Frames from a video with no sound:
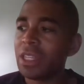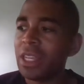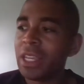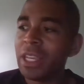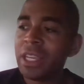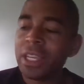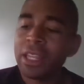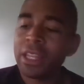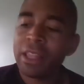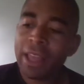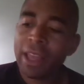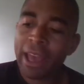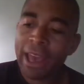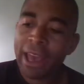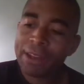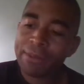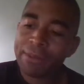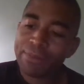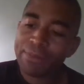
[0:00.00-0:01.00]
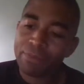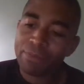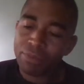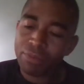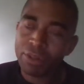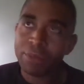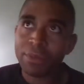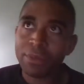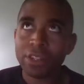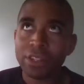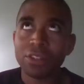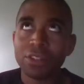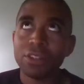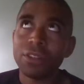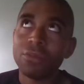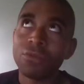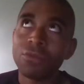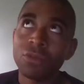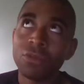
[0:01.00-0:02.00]
and that pretty
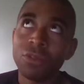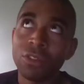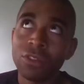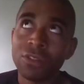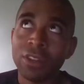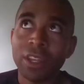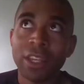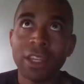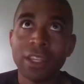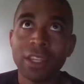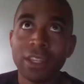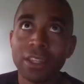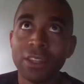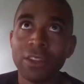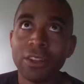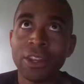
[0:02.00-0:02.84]
much what looks like,